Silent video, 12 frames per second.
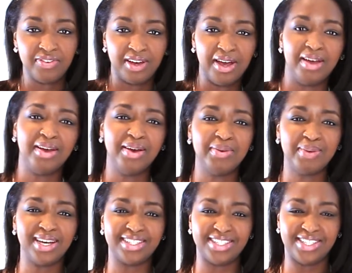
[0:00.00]

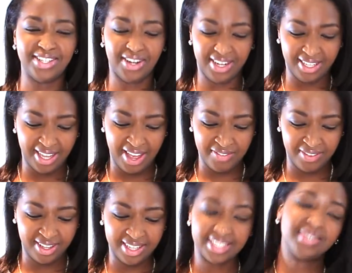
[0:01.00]
I just started
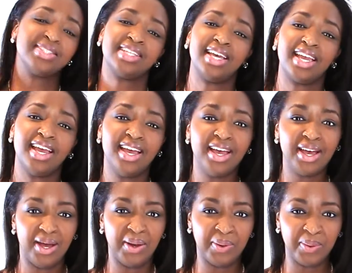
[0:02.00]
laughing because I was like,
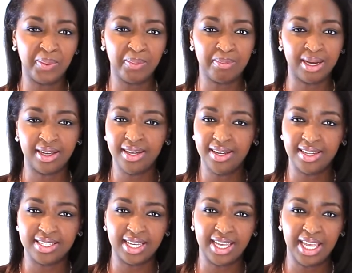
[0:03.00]
oh my
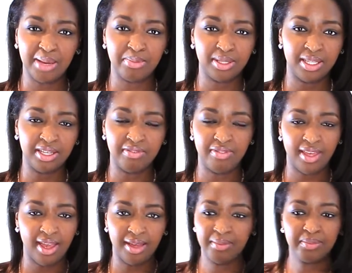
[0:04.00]
goodness, I can't believe
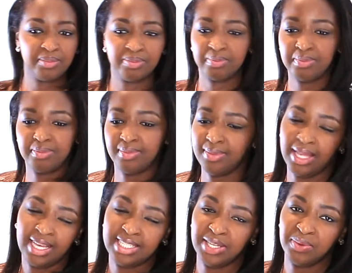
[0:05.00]
that,
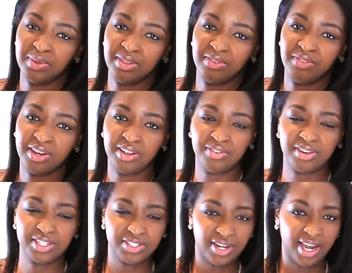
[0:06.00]
like I said, on the very
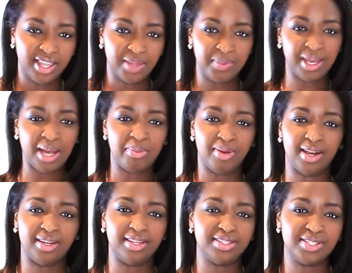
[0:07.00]
first try that we got pregnant.